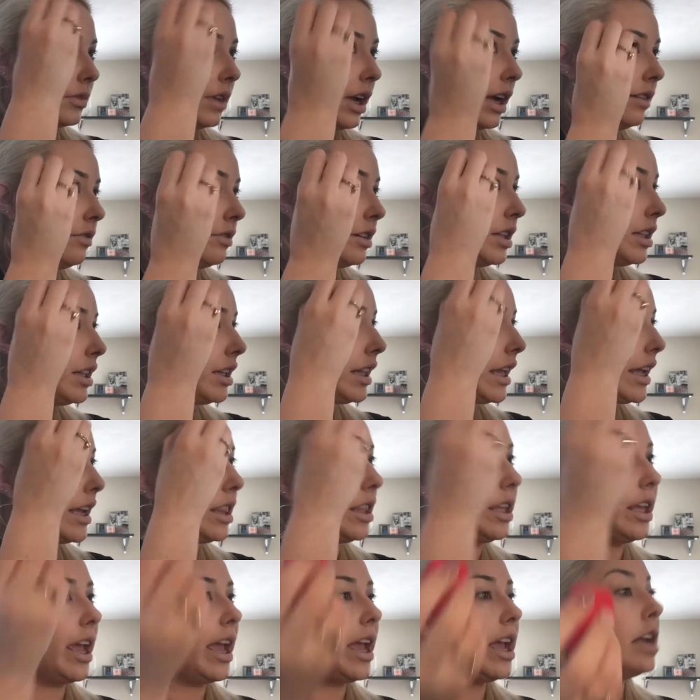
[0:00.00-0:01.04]
I really
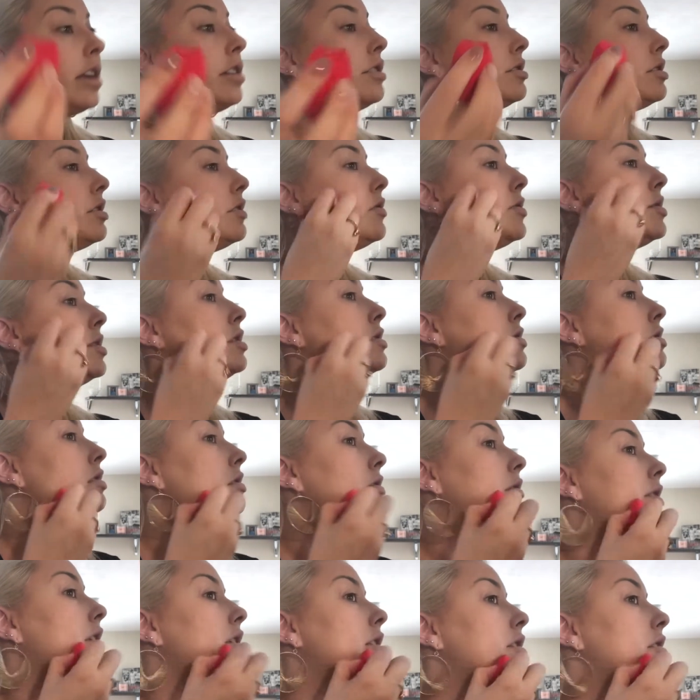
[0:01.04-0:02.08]
like the angles of this and
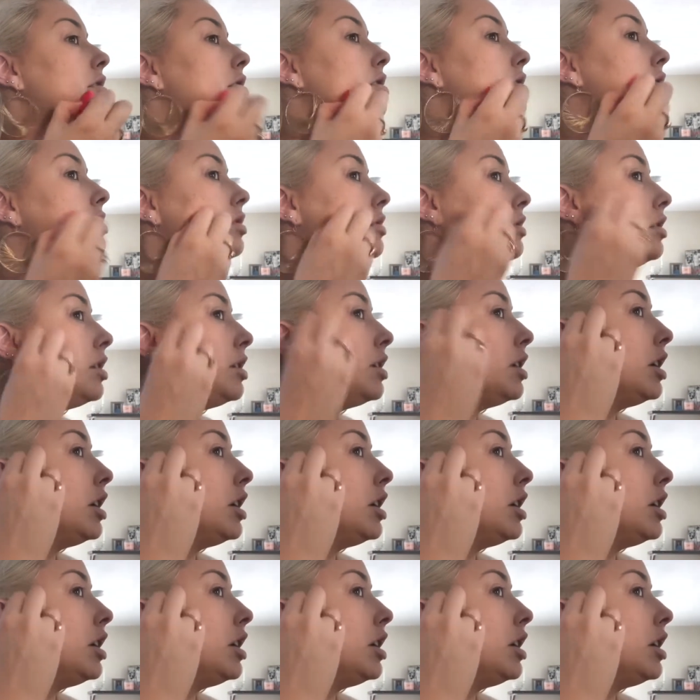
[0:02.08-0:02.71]
the way that this